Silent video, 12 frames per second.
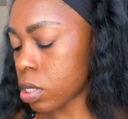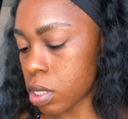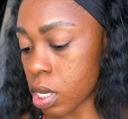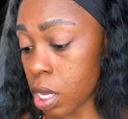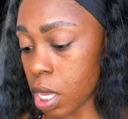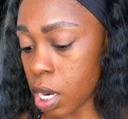
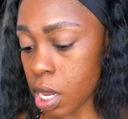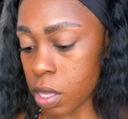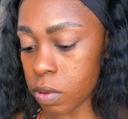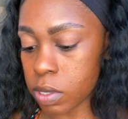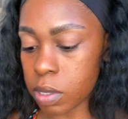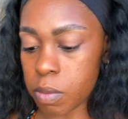And again, I
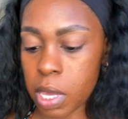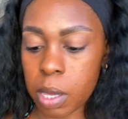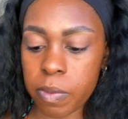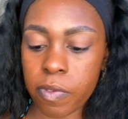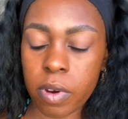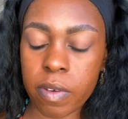use the
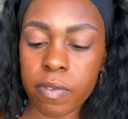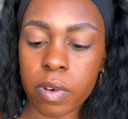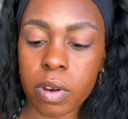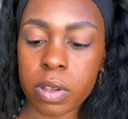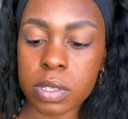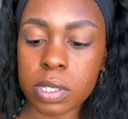Makeup
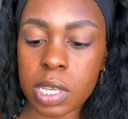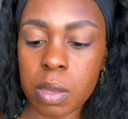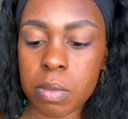Forever, same